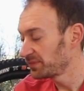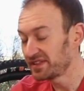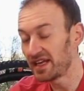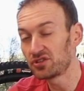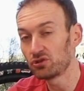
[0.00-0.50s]

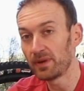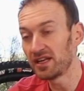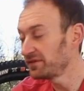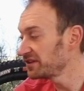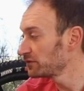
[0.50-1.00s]
potential
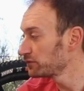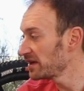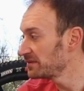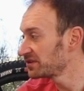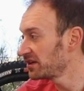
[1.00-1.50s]
benefits with
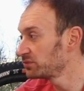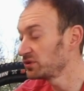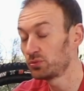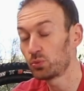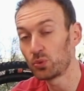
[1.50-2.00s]
frame designers,
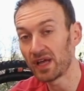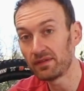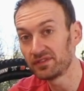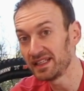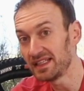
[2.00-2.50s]
which we
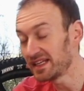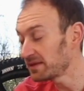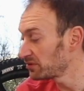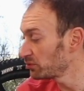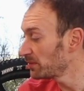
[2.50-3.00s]
haven't seen
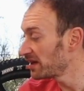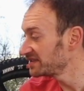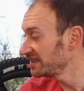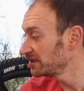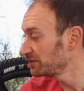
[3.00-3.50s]
yet, but we
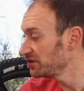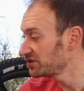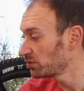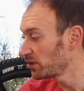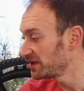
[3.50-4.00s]
might see in the
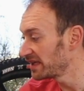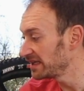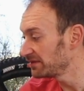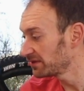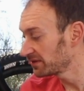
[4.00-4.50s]
future when
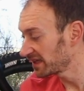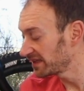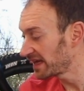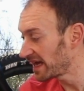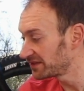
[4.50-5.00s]
they
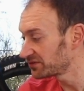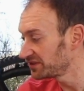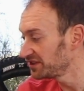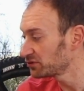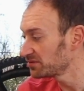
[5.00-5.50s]
get their hands
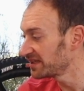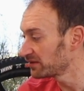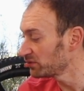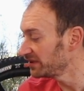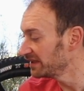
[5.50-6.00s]
on this new
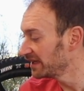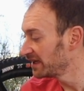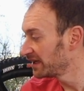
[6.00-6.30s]
groupset and really